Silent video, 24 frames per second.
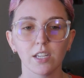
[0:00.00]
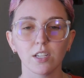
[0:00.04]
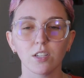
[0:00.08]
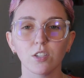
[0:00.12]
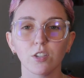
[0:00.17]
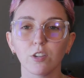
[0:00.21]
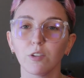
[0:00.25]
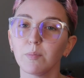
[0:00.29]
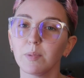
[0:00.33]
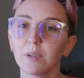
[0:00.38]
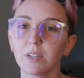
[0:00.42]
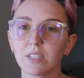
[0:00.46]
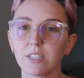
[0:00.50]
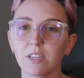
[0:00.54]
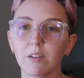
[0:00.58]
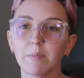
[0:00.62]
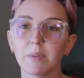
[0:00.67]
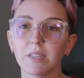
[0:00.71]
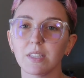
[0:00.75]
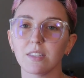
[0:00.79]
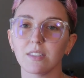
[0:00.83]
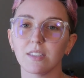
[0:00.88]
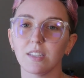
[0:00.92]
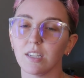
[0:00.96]
2 books I've
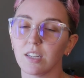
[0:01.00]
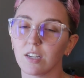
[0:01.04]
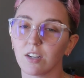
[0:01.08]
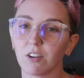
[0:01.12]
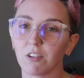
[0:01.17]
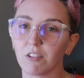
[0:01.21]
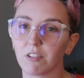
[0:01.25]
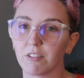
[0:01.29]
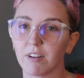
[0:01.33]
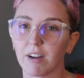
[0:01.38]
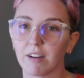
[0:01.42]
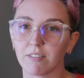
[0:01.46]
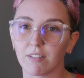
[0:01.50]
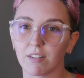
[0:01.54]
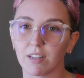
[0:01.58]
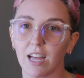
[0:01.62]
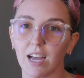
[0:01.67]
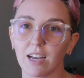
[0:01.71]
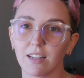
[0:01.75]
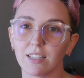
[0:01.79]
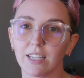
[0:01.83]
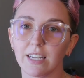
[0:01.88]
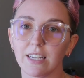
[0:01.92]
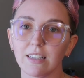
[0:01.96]
been seeing go around a
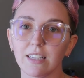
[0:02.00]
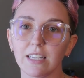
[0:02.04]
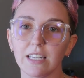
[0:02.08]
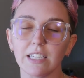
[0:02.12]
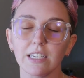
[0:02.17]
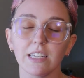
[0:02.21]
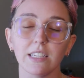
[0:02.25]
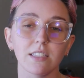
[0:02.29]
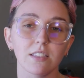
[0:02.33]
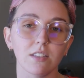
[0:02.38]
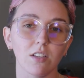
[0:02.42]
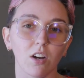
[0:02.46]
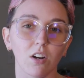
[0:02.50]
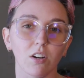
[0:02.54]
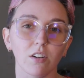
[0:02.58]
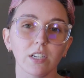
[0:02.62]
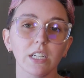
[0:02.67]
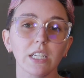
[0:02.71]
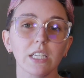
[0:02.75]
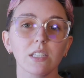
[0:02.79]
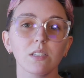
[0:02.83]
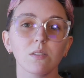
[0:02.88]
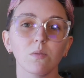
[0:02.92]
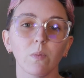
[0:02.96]
lot lately is The
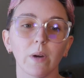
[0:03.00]
Artist